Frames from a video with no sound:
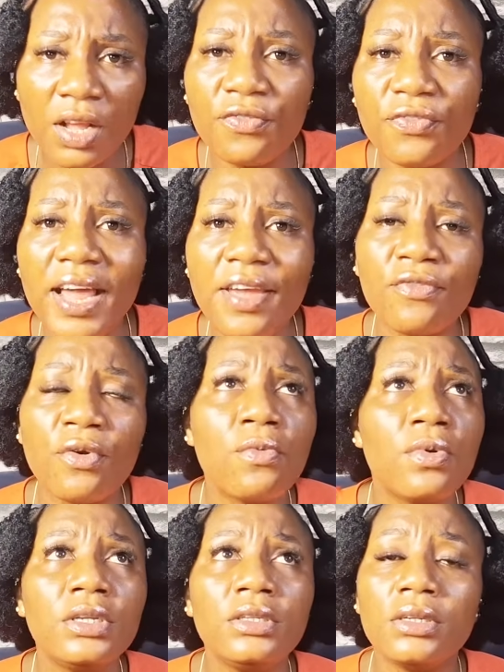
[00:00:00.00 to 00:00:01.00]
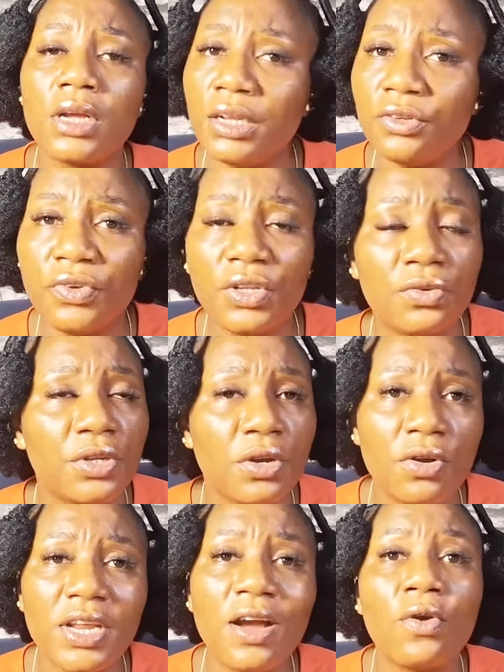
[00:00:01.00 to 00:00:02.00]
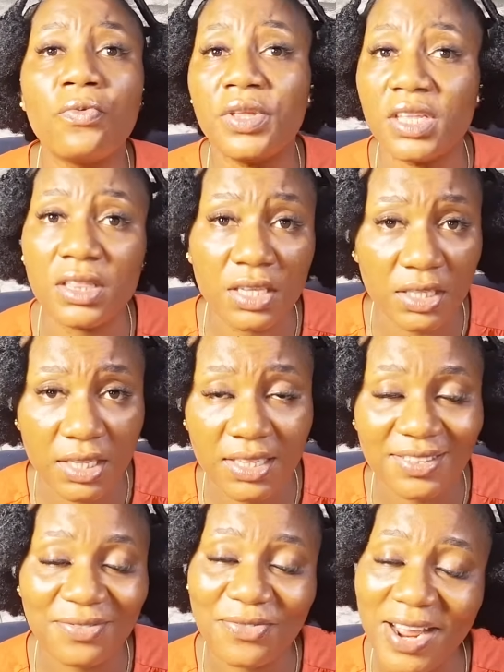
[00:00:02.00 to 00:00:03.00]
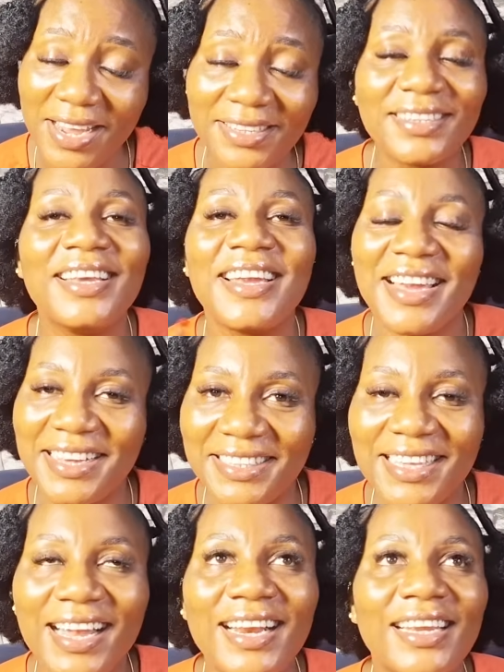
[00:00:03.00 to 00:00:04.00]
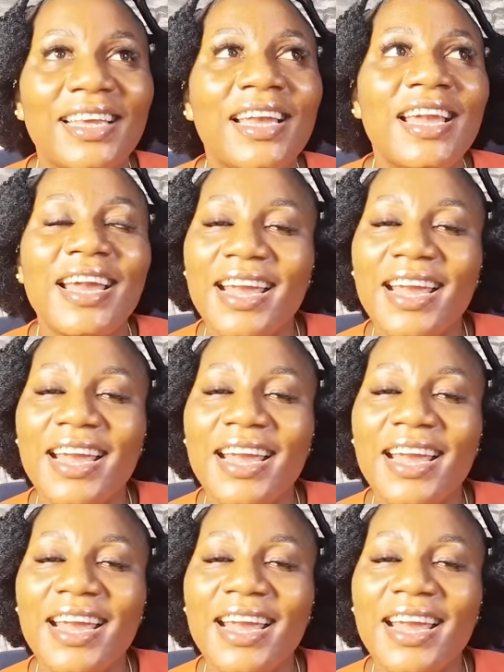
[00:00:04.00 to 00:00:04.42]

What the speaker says: fly from one country to the other or within the states, right? Exactly.